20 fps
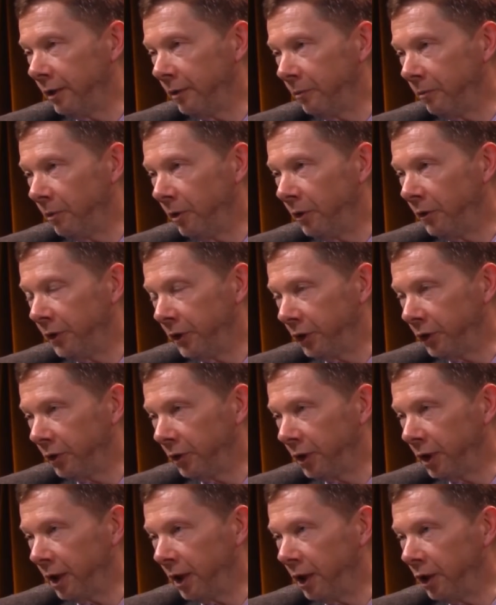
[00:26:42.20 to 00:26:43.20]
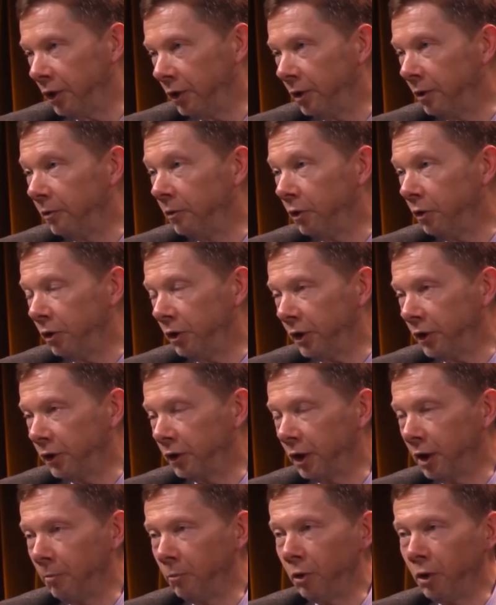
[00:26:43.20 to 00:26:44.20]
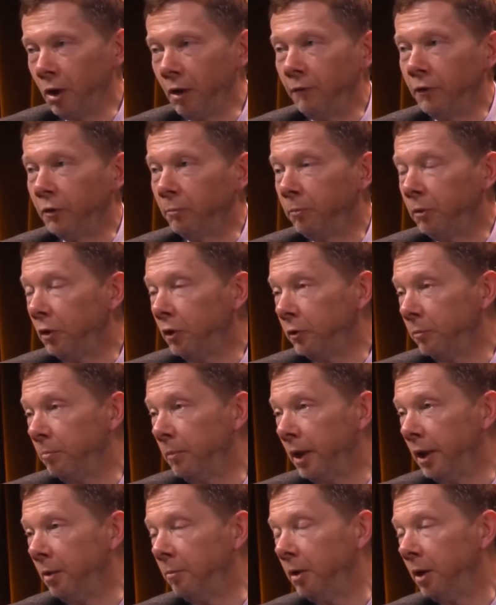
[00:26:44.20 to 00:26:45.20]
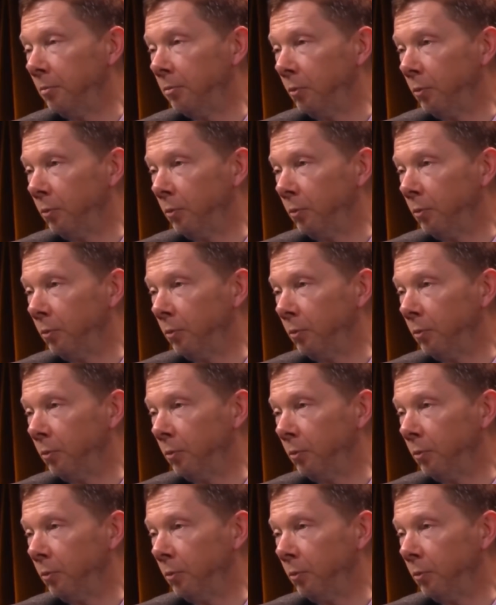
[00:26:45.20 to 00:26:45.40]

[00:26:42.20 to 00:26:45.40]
on this occasion. You just came nervous because many people,